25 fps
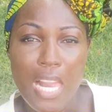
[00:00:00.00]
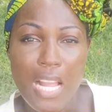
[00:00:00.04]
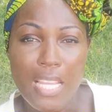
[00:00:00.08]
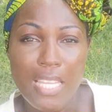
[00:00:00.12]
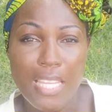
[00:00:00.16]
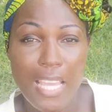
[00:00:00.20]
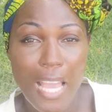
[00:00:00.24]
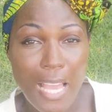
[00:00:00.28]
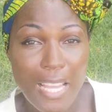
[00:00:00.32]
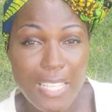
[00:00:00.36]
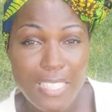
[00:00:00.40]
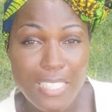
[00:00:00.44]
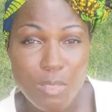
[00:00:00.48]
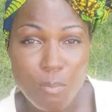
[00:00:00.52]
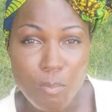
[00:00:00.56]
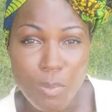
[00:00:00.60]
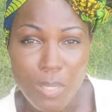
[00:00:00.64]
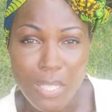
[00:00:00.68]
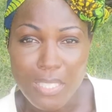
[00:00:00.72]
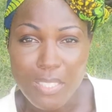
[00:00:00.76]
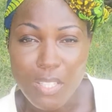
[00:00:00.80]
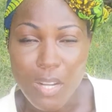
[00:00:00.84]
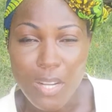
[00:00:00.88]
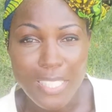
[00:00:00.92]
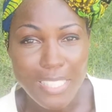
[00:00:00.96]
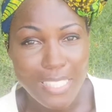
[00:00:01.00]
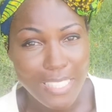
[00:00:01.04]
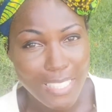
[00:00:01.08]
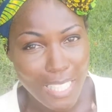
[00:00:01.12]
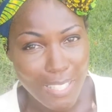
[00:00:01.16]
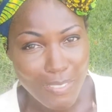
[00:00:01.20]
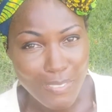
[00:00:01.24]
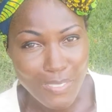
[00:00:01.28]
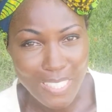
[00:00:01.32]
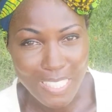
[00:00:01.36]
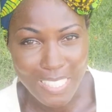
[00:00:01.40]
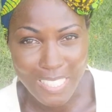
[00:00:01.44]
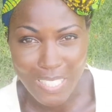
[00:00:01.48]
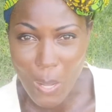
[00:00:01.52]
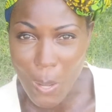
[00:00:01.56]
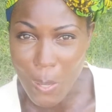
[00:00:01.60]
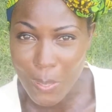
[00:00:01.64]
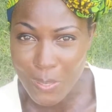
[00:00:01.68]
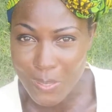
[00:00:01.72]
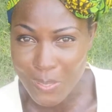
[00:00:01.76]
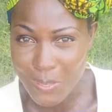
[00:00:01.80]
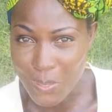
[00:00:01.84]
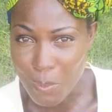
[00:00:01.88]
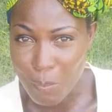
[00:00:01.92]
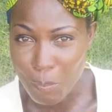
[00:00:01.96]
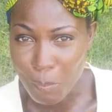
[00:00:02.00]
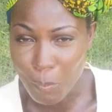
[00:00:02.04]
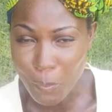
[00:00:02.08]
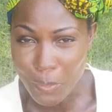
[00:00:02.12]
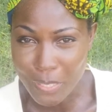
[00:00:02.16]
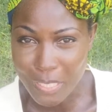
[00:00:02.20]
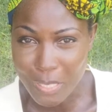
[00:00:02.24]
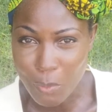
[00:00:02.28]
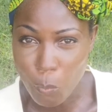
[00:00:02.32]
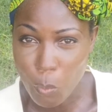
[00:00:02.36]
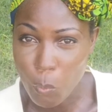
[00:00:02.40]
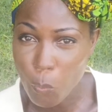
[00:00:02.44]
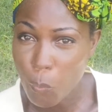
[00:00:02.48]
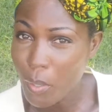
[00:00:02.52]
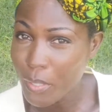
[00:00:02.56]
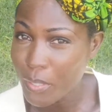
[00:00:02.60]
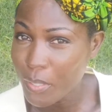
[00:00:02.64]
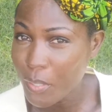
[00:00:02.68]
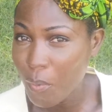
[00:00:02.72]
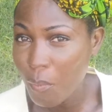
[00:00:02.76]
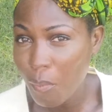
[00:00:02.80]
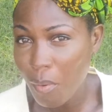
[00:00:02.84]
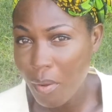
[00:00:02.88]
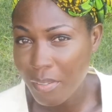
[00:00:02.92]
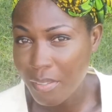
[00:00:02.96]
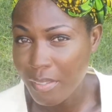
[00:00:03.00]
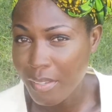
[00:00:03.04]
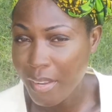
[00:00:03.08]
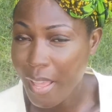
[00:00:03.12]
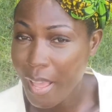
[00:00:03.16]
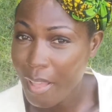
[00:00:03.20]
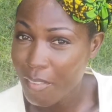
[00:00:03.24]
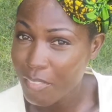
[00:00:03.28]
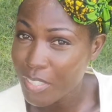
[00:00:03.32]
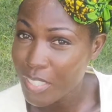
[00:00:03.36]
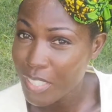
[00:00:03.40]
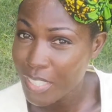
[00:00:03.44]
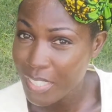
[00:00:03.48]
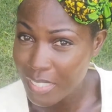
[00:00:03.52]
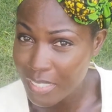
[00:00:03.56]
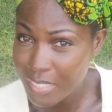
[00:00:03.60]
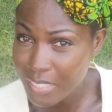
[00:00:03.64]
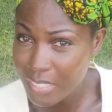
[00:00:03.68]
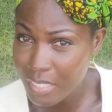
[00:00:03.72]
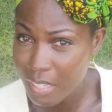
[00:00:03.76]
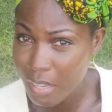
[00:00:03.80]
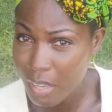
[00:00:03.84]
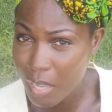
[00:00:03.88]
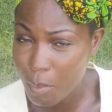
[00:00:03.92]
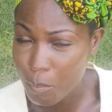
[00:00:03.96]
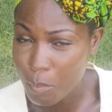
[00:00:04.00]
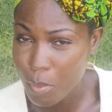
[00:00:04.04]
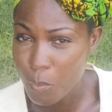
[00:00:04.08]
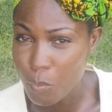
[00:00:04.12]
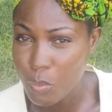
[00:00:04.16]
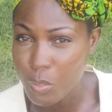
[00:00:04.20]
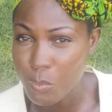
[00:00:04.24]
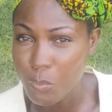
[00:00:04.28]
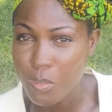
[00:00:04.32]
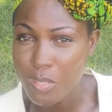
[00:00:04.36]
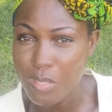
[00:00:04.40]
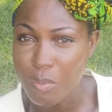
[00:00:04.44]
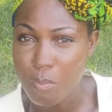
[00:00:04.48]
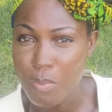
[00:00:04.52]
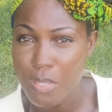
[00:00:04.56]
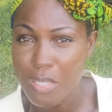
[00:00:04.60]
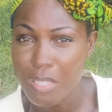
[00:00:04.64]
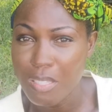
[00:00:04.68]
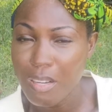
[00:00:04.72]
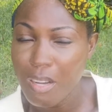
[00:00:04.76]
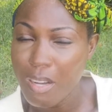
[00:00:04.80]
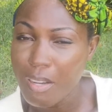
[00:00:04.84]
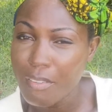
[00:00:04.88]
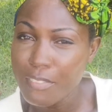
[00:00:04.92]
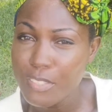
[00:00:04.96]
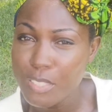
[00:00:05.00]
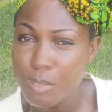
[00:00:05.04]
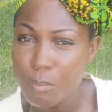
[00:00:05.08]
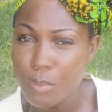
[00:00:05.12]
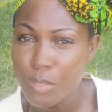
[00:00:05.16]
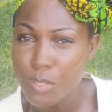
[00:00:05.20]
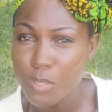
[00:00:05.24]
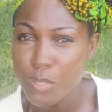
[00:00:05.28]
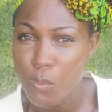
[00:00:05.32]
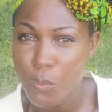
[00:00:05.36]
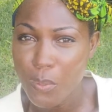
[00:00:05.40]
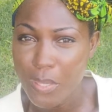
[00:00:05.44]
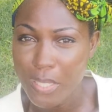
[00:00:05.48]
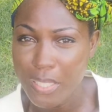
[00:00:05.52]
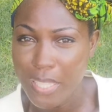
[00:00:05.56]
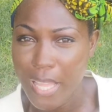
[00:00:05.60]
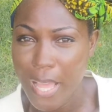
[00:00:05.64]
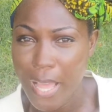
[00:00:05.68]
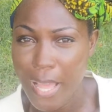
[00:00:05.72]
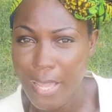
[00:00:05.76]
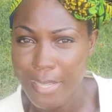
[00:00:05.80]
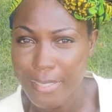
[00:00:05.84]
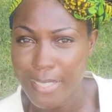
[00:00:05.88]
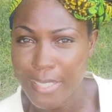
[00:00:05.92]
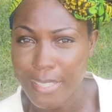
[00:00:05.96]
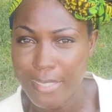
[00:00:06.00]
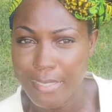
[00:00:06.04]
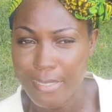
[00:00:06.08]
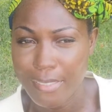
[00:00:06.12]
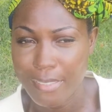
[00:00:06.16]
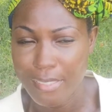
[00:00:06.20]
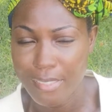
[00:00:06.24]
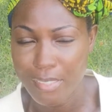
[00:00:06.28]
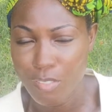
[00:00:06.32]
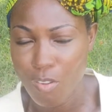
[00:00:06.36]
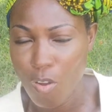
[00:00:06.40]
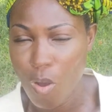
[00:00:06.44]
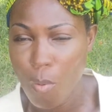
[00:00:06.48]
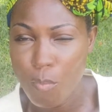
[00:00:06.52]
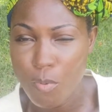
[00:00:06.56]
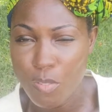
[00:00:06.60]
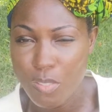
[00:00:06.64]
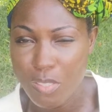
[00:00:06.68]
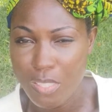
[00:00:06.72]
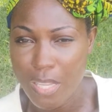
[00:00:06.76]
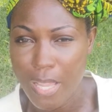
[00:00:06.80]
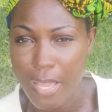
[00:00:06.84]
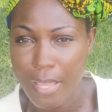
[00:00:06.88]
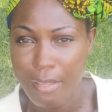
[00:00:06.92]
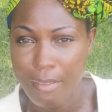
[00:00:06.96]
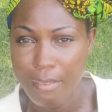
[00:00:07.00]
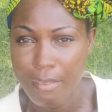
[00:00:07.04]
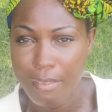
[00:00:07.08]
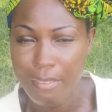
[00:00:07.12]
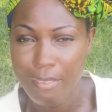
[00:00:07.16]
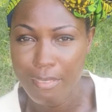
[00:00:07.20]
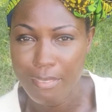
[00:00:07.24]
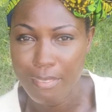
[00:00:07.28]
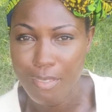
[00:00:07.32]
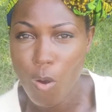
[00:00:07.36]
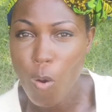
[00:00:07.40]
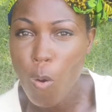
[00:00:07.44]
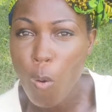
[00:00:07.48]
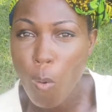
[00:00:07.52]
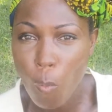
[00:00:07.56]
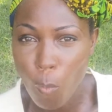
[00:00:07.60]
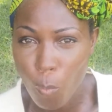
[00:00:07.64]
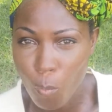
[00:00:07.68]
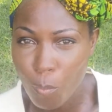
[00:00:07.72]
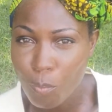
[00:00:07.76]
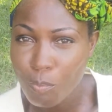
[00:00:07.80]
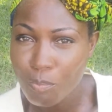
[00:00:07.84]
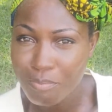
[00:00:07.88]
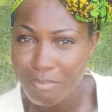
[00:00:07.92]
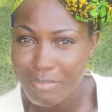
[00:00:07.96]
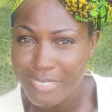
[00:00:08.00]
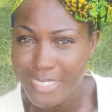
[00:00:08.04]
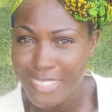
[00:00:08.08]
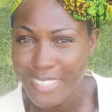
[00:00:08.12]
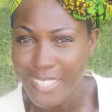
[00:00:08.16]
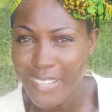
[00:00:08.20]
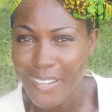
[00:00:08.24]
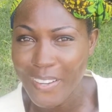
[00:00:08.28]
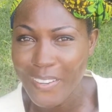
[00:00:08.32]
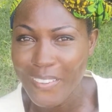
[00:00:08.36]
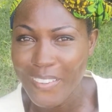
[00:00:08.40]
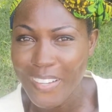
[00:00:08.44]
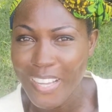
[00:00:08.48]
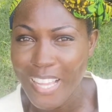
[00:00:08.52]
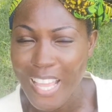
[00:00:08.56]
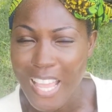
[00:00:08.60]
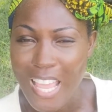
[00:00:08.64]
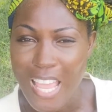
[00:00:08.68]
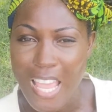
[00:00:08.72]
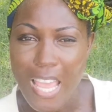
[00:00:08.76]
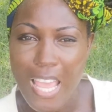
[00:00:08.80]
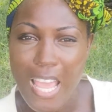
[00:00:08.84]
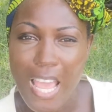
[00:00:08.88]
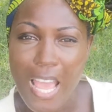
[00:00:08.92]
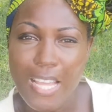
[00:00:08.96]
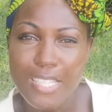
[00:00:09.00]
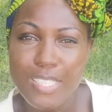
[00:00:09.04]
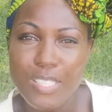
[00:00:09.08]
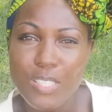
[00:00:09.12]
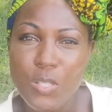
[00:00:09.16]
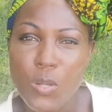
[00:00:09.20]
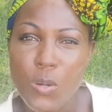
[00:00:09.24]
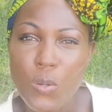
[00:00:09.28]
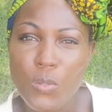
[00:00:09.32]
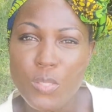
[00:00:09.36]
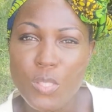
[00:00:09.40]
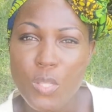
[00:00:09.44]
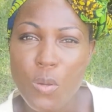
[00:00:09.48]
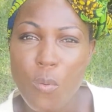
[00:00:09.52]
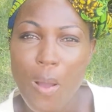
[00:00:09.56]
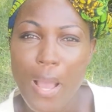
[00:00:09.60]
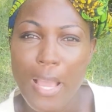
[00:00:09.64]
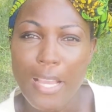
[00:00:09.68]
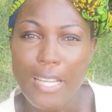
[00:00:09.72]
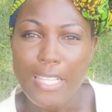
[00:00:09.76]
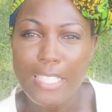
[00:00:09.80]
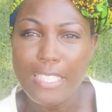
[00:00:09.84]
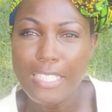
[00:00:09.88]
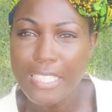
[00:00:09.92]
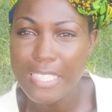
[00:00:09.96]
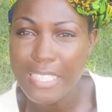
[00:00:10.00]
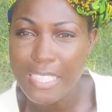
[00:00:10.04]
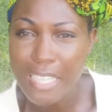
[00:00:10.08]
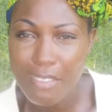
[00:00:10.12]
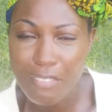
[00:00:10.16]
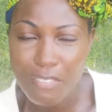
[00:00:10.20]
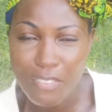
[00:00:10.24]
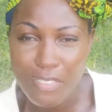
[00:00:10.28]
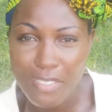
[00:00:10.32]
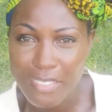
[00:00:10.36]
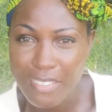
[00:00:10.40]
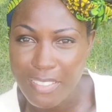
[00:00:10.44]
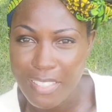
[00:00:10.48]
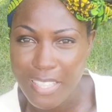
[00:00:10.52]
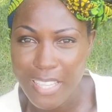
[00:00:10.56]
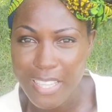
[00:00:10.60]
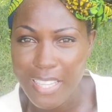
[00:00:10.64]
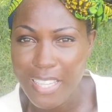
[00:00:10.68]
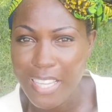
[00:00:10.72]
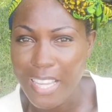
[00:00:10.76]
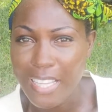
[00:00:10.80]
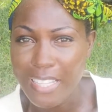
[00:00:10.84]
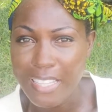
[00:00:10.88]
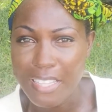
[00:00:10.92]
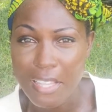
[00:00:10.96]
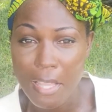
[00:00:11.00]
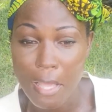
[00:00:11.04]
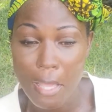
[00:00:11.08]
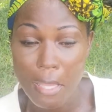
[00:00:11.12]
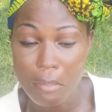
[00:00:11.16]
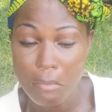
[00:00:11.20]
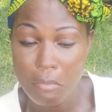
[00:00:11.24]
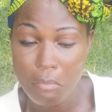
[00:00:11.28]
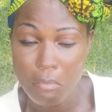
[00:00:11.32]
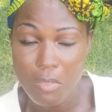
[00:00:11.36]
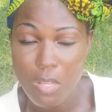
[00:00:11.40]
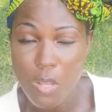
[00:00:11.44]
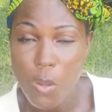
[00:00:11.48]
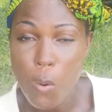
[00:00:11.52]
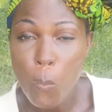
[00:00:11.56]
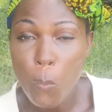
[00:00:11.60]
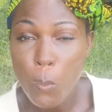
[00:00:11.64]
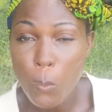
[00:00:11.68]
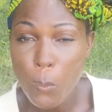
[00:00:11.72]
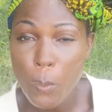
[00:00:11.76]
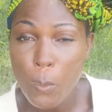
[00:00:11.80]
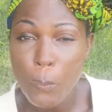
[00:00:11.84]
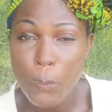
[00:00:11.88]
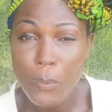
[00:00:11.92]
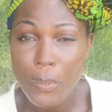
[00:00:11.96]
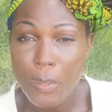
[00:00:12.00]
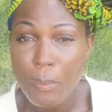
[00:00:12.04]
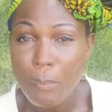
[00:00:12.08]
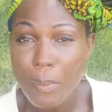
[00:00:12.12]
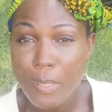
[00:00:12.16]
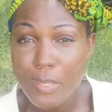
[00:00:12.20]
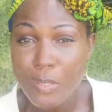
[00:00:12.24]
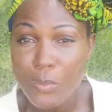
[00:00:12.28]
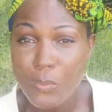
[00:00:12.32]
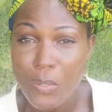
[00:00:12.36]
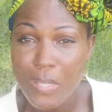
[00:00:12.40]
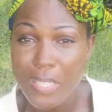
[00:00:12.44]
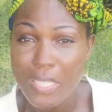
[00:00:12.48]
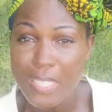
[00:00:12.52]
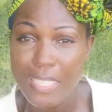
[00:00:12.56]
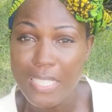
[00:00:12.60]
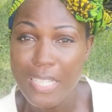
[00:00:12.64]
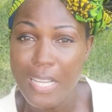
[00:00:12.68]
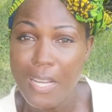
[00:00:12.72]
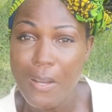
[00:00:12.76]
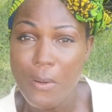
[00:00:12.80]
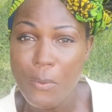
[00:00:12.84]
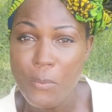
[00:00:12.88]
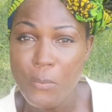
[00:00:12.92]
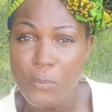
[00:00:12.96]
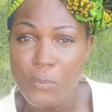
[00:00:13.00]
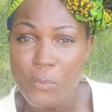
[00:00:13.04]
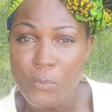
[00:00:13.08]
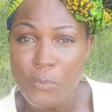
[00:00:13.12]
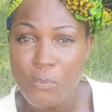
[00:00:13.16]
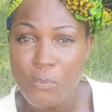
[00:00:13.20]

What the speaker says: yes, but our safety is also important. We want to go out and have a good time, and we want to be comfortable knowing that it's almost like home, And so I cleaned everything, and then we were pretty much ready to go.